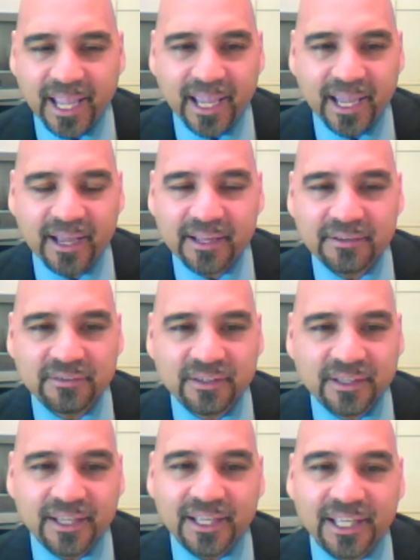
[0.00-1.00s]

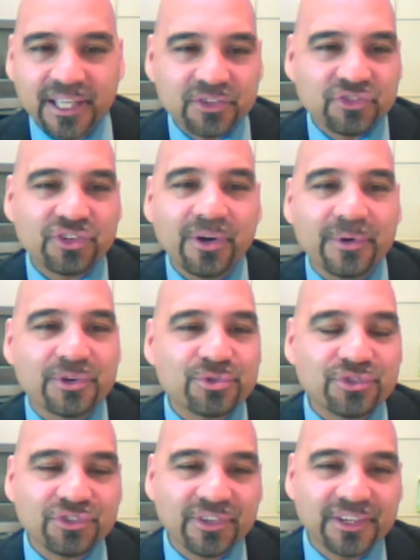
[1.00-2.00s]
And it's so
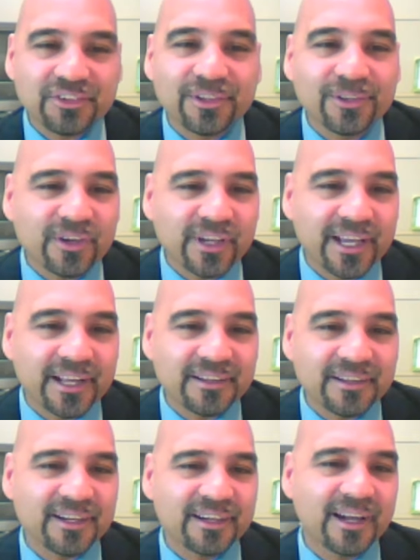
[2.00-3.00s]
interesting to look
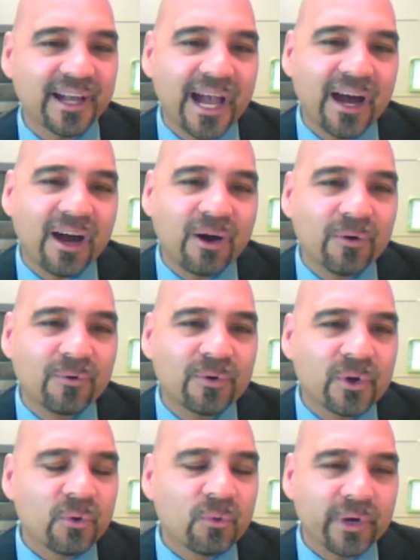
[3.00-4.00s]
at
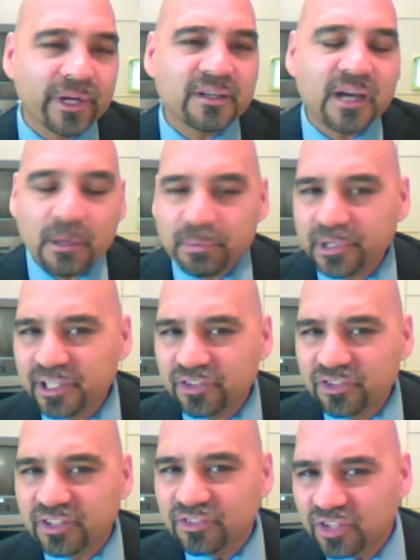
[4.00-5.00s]
how when
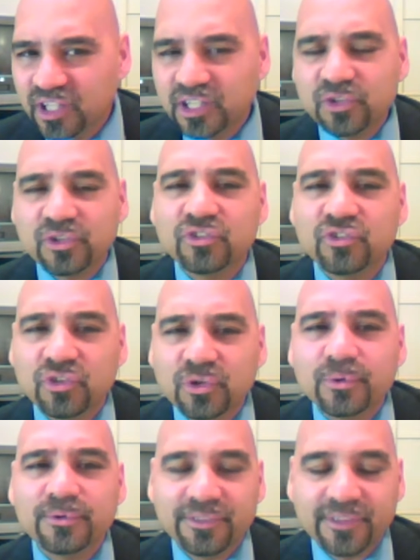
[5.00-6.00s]
companies continue to
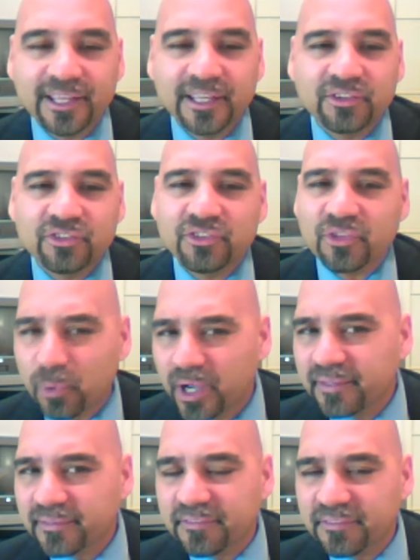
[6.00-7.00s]
do things the
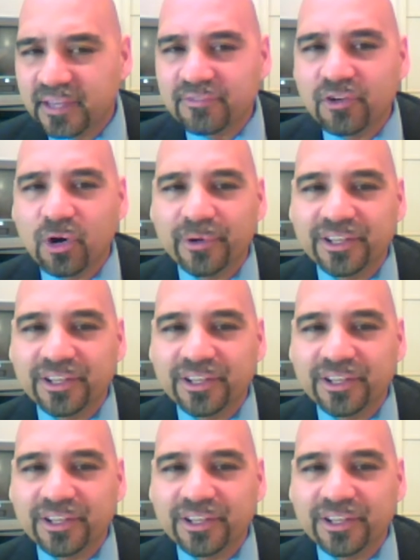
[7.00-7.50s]
way that they've